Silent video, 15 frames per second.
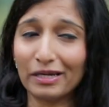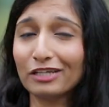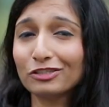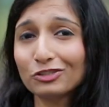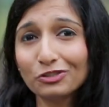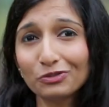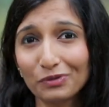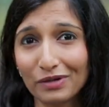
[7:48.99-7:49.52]
make
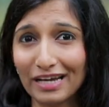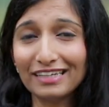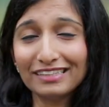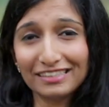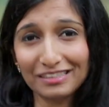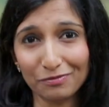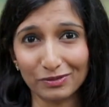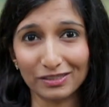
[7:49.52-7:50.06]
sure you
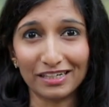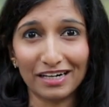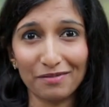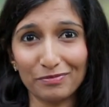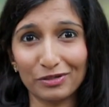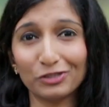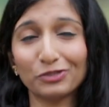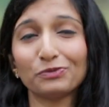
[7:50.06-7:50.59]
hit
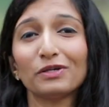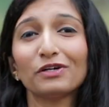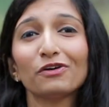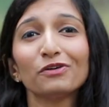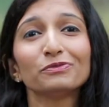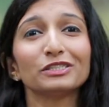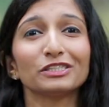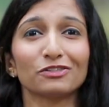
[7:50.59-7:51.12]
subscribe, because we're
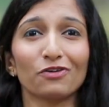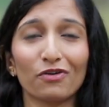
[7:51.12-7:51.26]
always